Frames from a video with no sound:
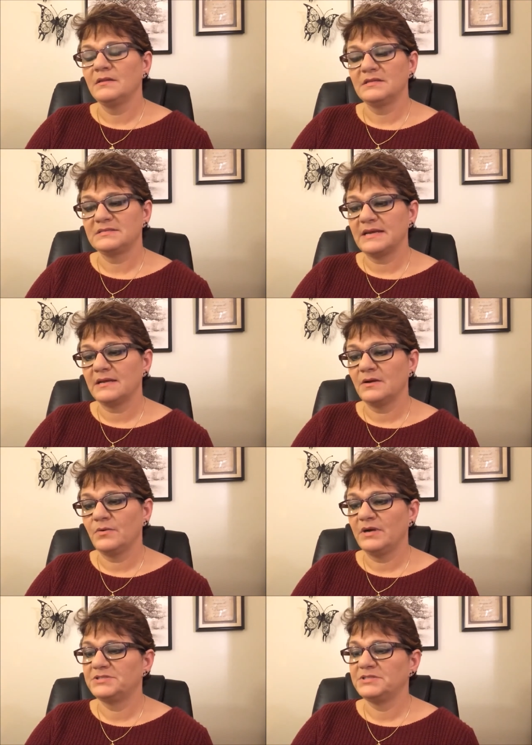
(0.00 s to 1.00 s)
The second
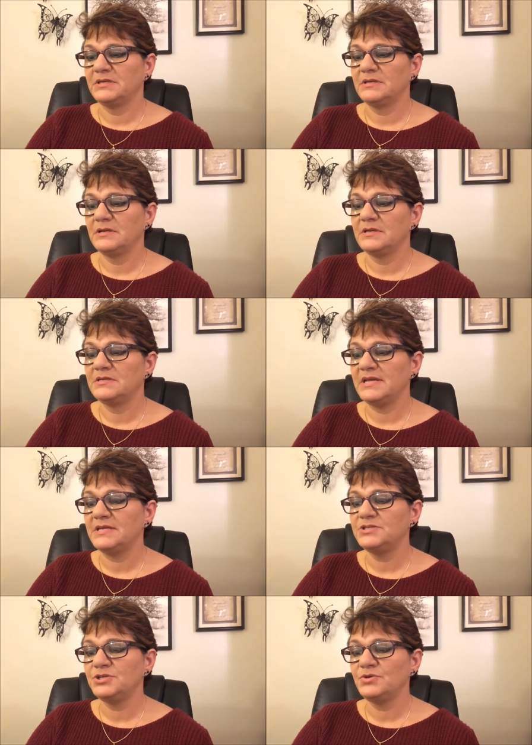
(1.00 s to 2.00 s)
question,
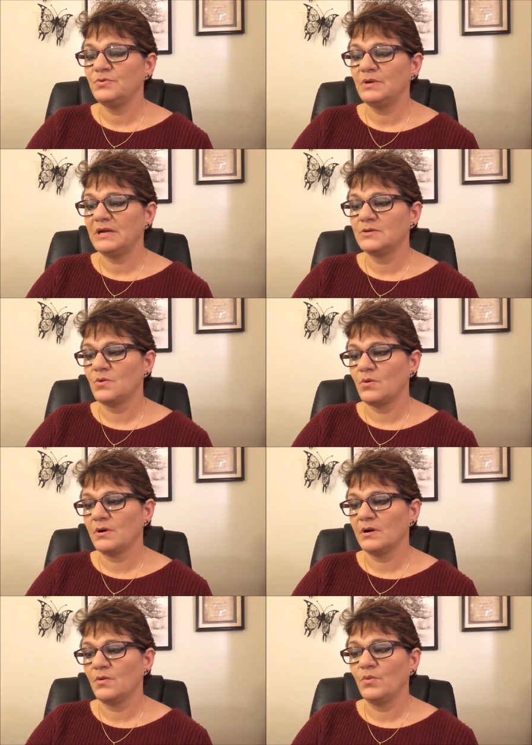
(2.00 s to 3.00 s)
did you
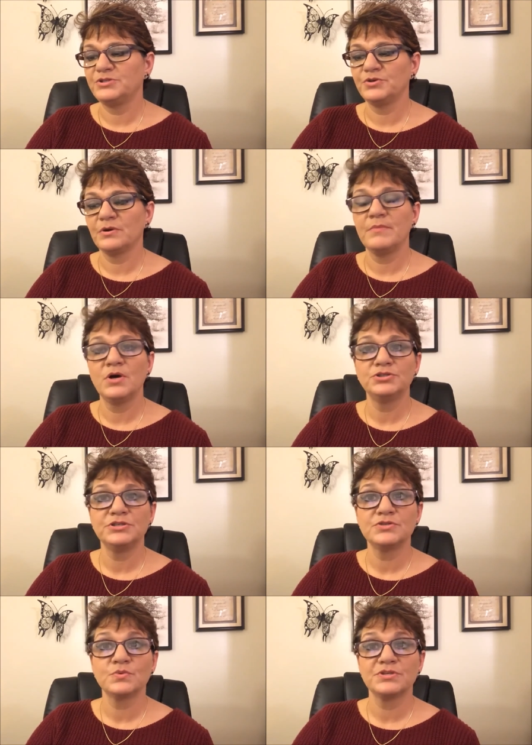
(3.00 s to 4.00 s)
ignore what your
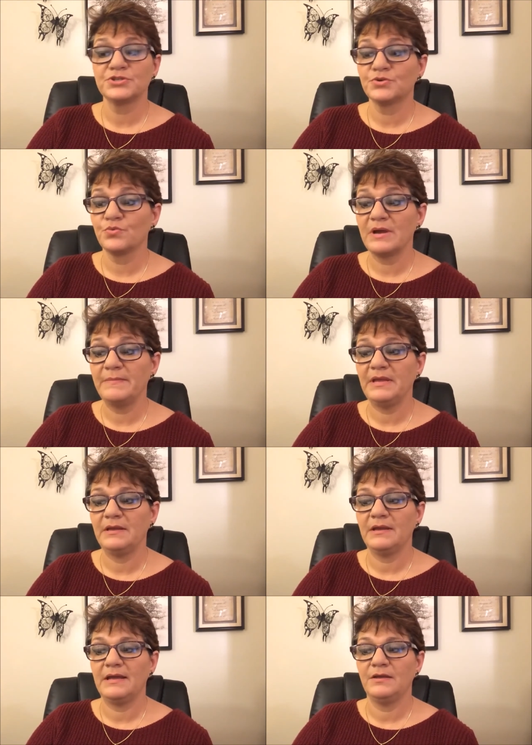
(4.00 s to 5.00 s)
emotions were
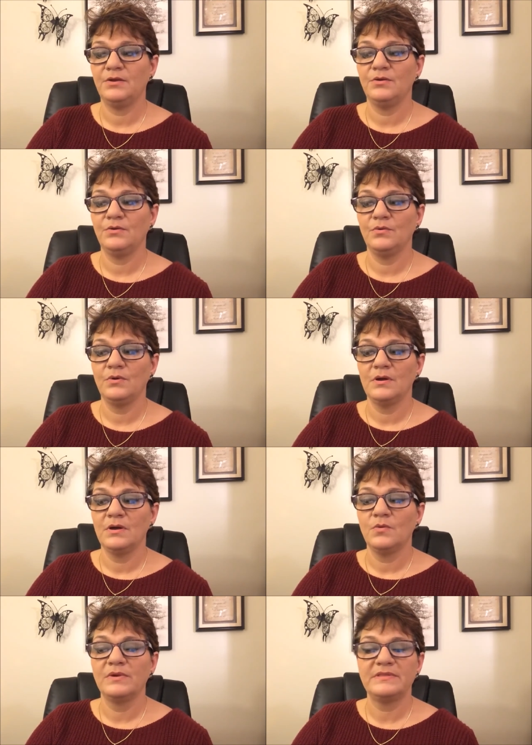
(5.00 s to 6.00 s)
screaming at you
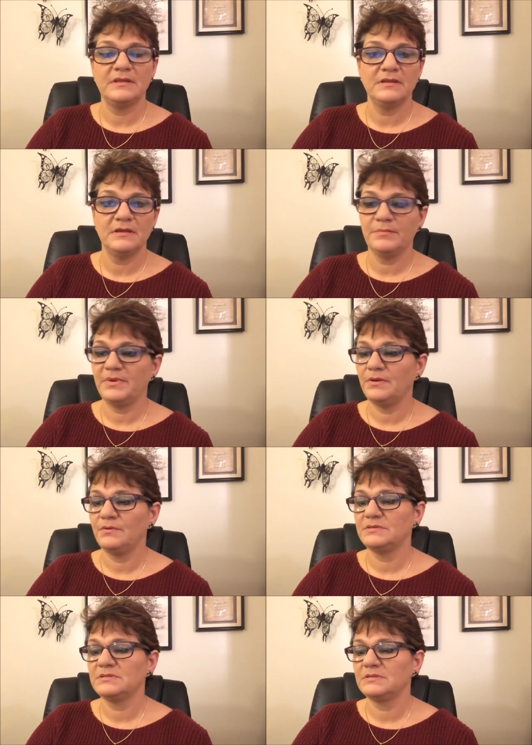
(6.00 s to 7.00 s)
within the
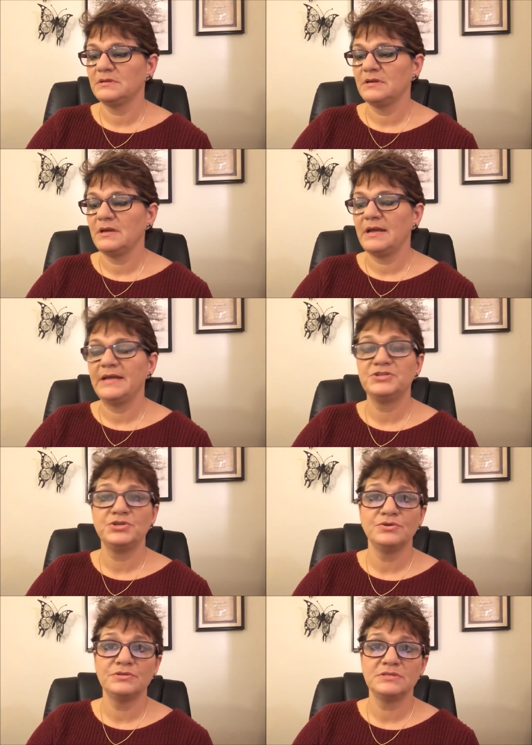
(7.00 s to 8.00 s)
abuse and
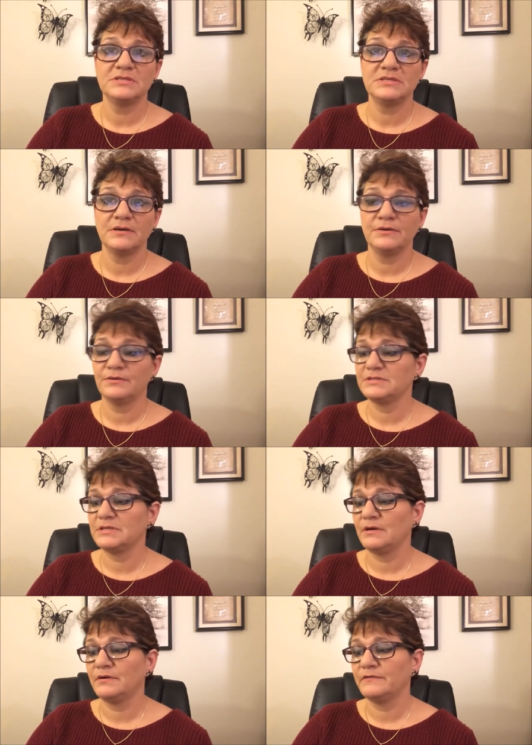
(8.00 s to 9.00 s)
choose to tell
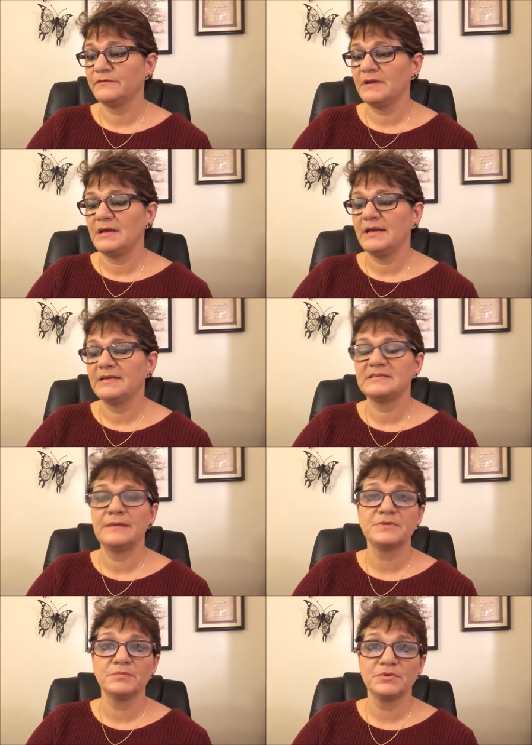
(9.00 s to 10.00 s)
yourself
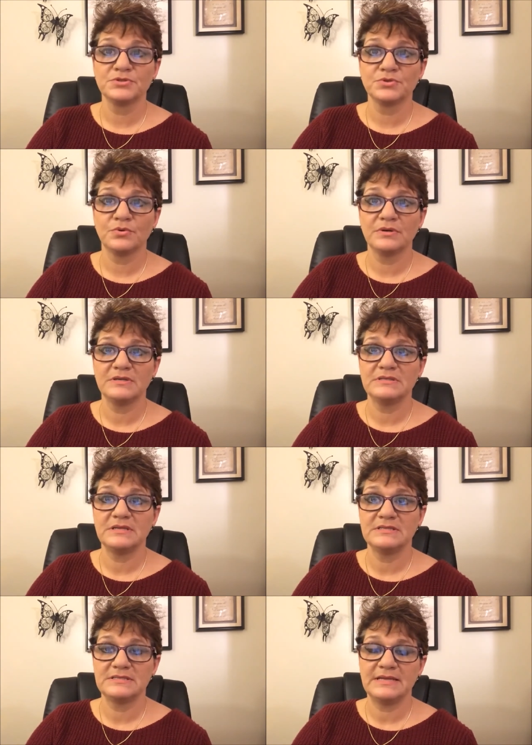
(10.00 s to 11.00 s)
acceptable stories
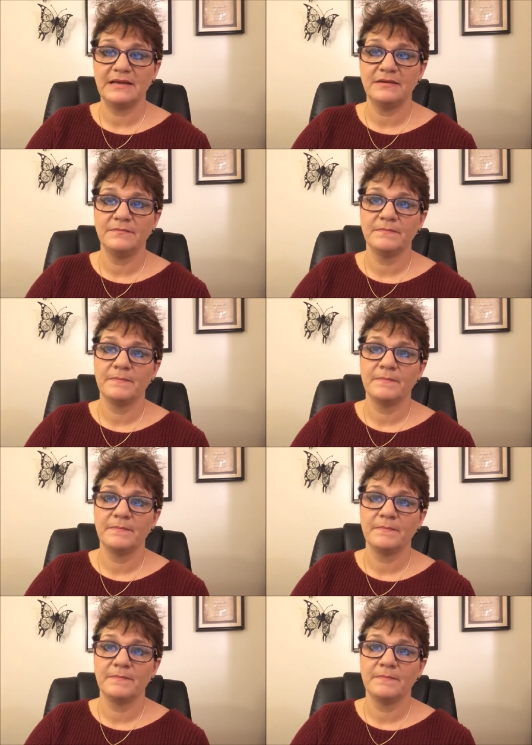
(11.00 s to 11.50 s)
instead?